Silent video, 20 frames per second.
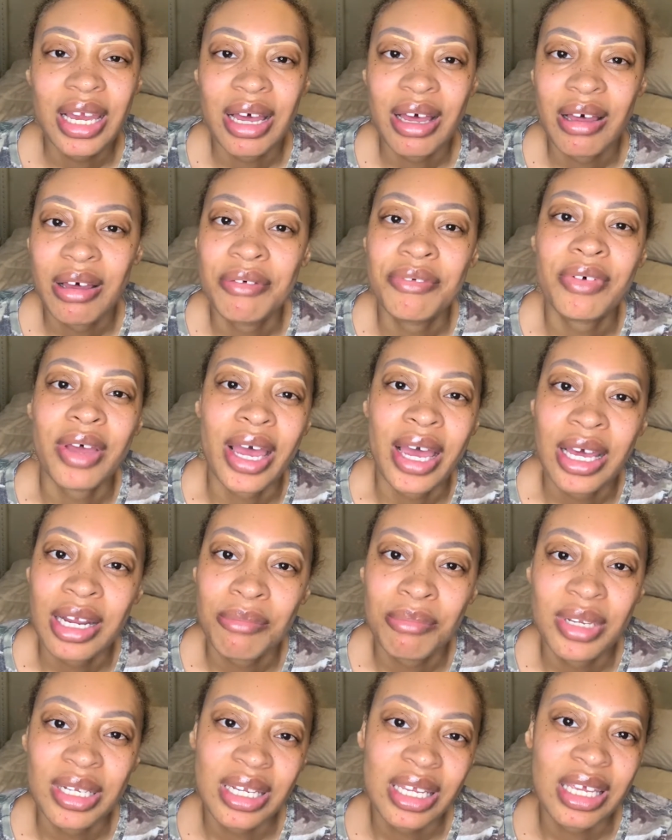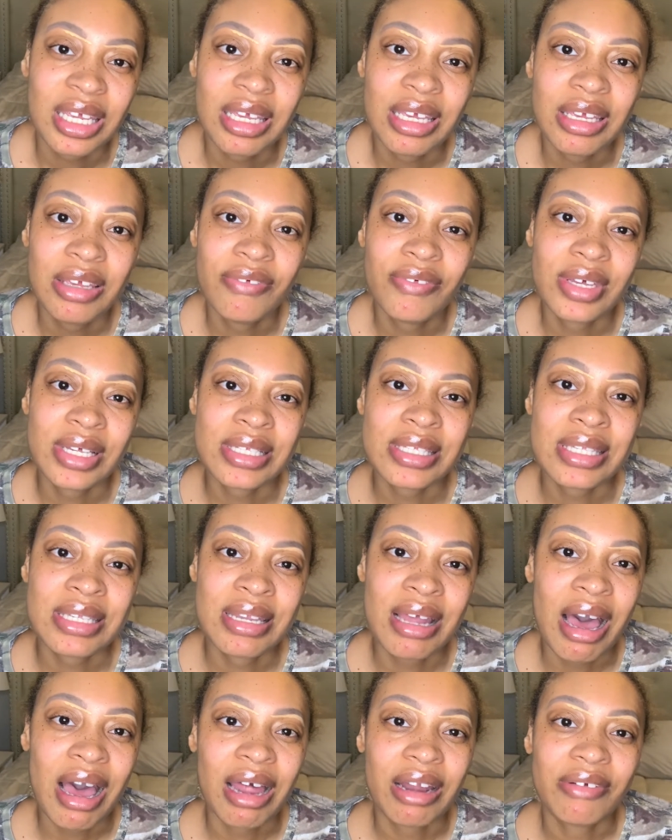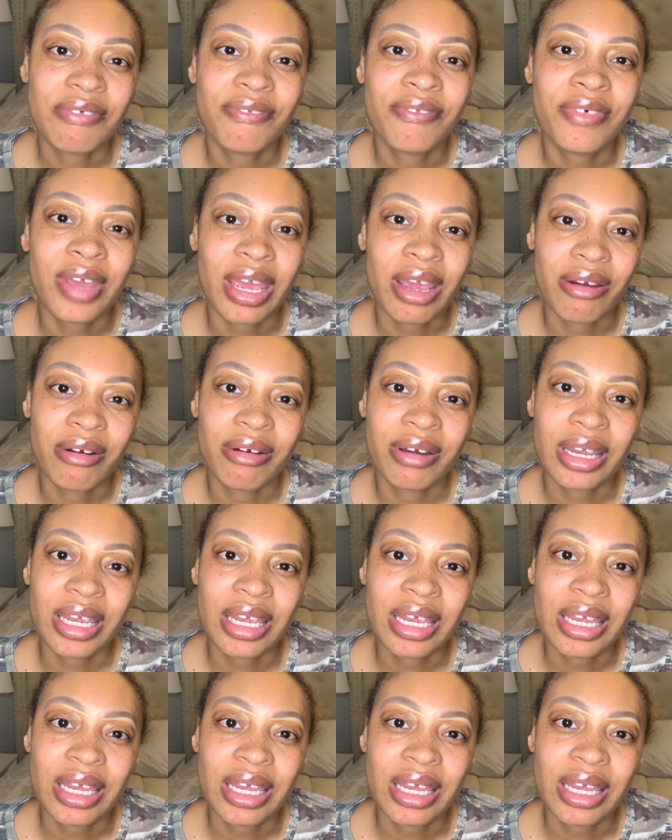of Adam and Eve is not very,